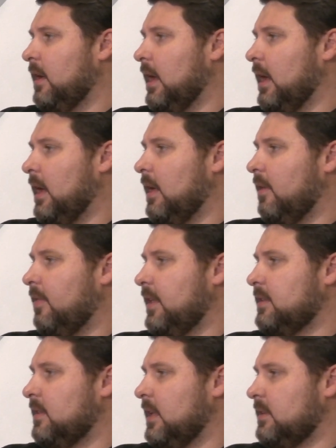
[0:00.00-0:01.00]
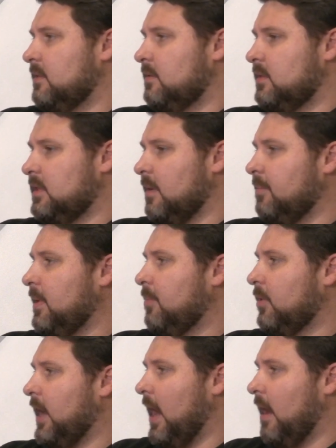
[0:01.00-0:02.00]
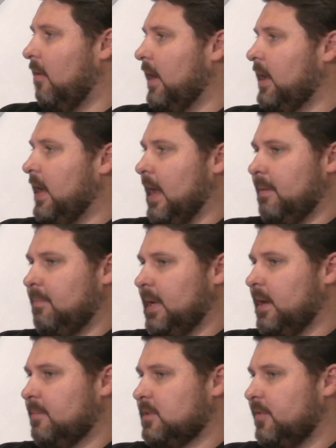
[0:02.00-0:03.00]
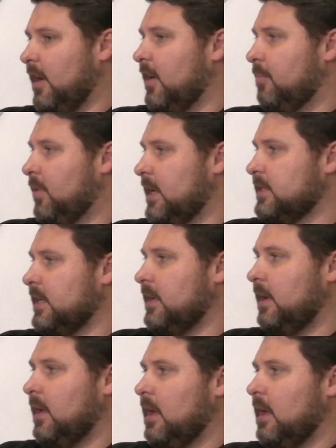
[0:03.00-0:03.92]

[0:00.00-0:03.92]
that some people carry and becomes very present.